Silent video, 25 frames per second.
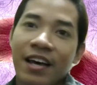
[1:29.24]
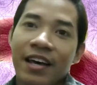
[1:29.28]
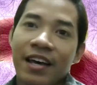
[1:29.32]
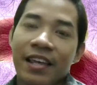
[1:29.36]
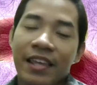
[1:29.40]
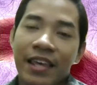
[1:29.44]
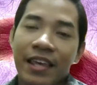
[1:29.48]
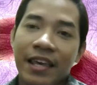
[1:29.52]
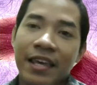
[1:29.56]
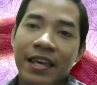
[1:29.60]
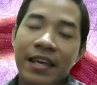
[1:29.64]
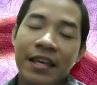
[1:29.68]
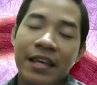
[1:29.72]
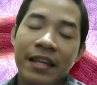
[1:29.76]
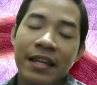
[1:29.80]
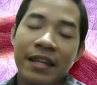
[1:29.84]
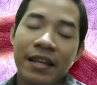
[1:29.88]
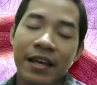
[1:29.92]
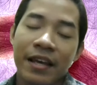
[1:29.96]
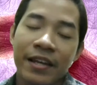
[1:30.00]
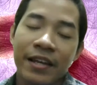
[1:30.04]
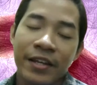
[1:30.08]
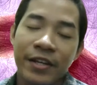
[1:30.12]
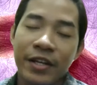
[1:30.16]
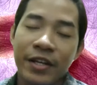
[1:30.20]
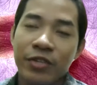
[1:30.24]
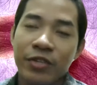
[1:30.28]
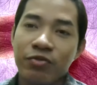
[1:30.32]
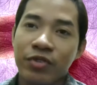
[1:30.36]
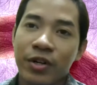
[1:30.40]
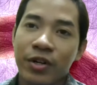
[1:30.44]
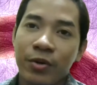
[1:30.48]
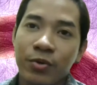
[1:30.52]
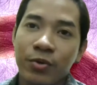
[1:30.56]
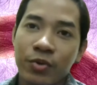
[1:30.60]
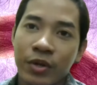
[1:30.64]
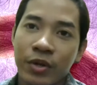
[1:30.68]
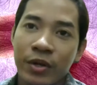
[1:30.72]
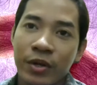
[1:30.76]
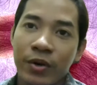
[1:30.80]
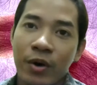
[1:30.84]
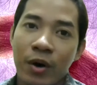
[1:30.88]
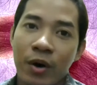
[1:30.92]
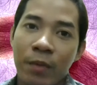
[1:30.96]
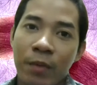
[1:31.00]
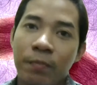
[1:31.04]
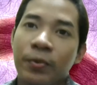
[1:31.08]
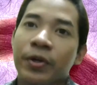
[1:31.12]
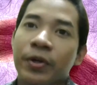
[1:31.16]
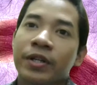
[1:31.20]
in an industry and also in
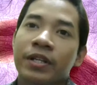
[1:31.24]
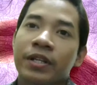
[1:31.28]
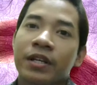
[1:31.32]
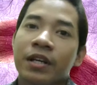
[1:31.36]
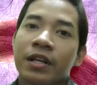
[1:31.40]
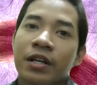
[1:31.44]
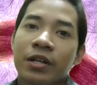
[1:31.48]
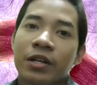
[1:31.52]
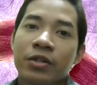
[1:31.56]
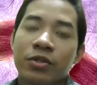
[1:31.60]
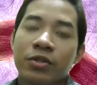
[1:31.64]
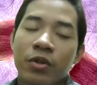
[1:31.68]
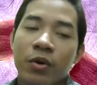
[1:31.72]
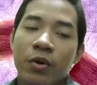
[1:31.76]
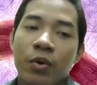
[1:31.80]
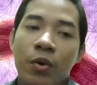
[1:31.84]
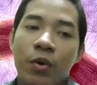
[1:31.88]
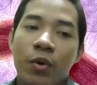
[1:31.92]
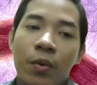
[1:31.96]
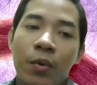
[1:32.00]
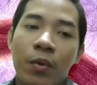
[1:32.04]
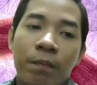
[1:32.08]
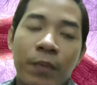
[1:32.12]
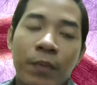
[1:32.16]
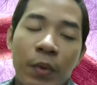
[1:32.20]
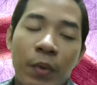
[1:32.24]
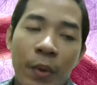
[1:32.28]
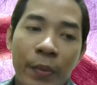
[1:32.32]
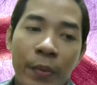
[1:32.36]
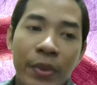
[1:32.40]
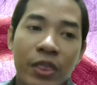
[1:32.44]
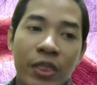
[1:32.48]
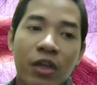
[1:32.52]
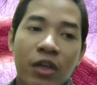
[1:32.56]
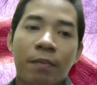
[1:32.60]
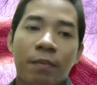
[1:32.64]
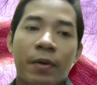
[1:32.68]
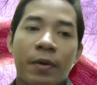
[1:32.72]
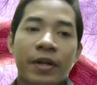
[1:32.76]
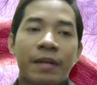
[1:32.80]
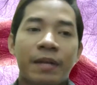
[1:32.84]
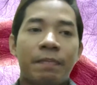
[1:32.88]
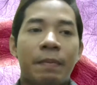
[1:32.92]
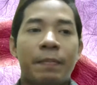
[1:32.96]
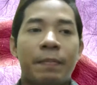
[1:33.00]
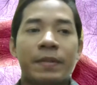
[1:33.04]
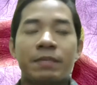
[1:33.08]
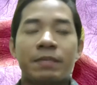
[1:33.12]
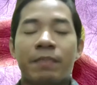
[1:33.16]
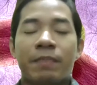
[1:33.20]
corporate. So when we talk about it,
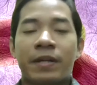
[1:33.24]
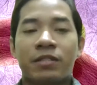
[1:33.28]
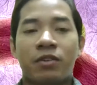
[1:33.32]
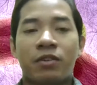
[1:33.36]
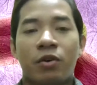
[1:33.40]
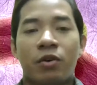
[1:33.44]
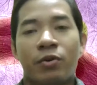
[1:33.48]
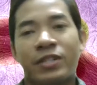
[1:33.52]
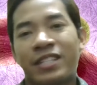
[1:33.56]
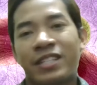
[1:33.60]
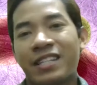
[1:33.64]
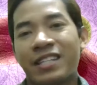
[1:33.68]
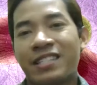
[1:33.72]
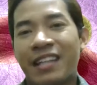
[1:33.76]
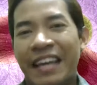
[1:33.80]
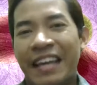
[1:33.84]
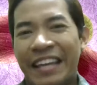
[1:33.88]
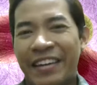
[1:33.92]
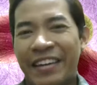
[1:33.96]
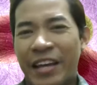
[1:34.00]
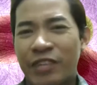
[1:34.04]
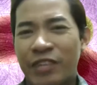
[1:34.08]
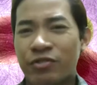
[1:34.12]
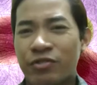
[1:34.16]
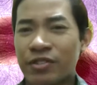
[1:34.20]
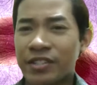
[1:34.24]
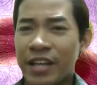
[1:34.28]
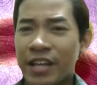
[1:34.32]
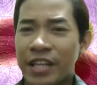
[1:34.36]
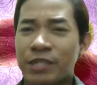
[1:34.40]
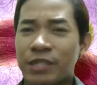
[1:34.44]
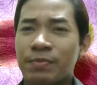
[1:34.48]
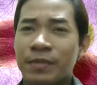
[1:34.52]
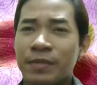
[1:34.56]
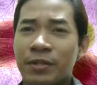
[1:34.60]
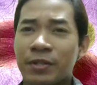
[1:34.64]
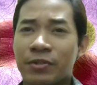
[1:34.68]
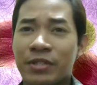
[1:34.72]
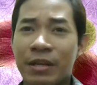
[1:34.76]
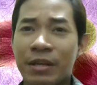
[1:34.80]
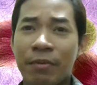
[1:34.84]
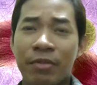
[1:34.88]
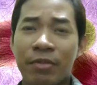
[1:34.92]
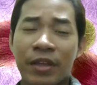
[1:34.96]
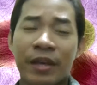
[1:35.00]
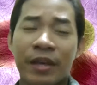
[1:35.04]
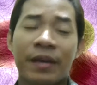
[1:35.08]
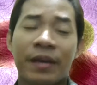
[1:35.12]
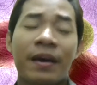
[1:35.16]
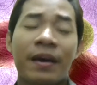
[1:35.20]
people might thought it's just like industrial attachment or something,